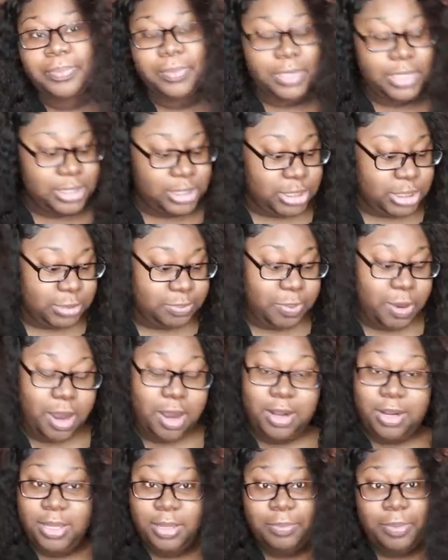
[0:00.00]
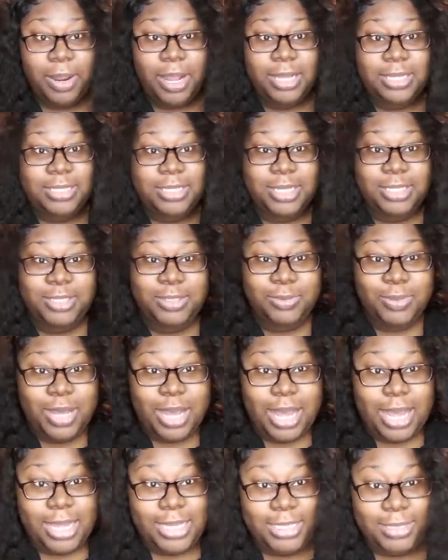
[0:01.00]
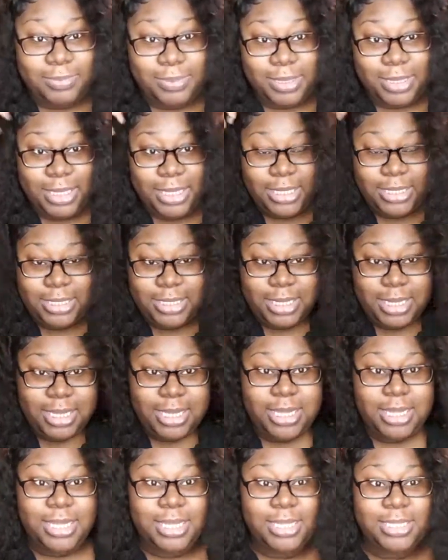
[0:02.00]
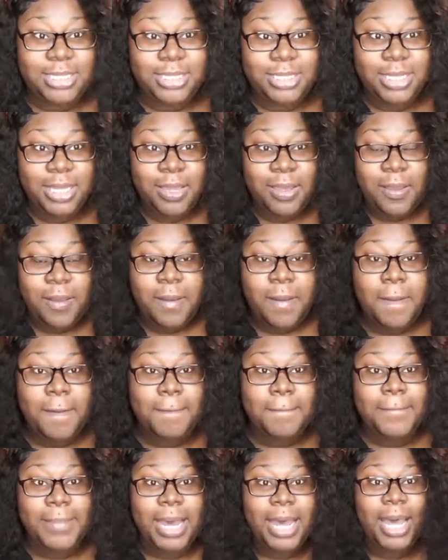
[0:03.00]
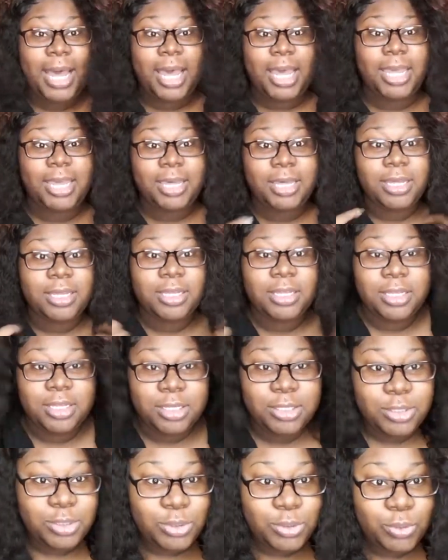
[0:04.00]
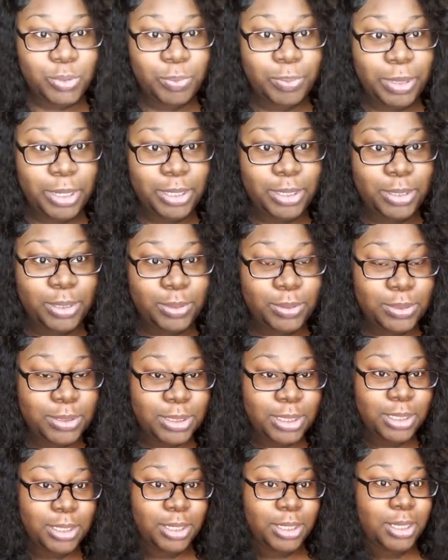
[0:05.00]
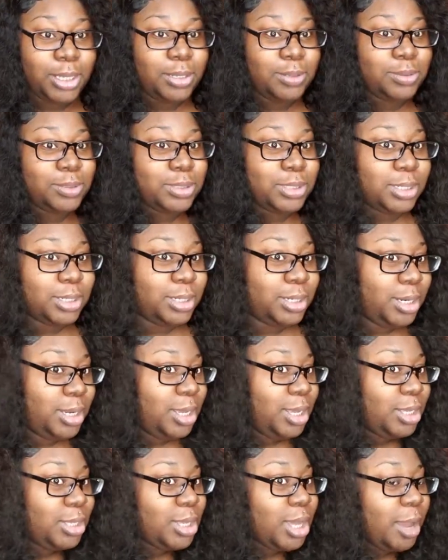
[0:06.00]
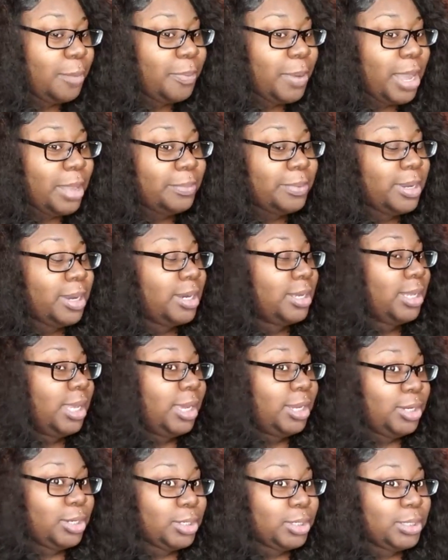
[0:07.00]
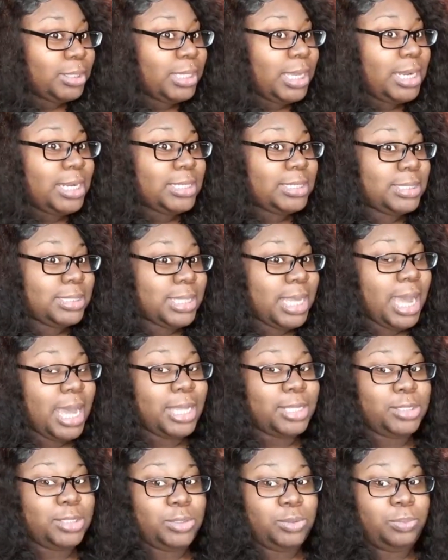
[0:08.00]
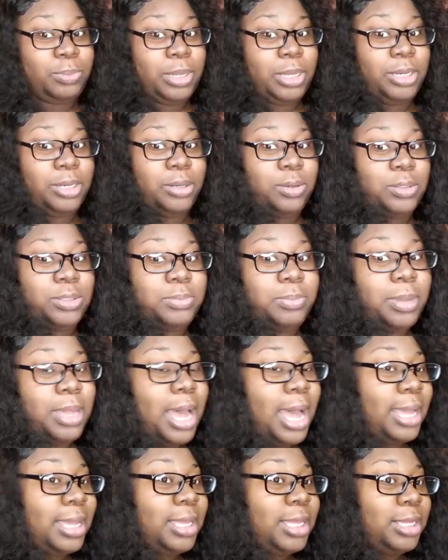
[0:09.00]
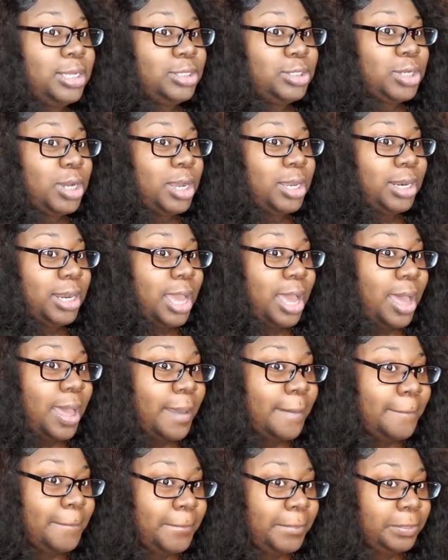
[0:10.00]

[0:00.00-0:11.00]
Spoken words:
It's just part of the process, you guys. But this is my 2 bundles in a closure. Y'all probably are like, girl, that is not 2 bundles, but I kid y'all not.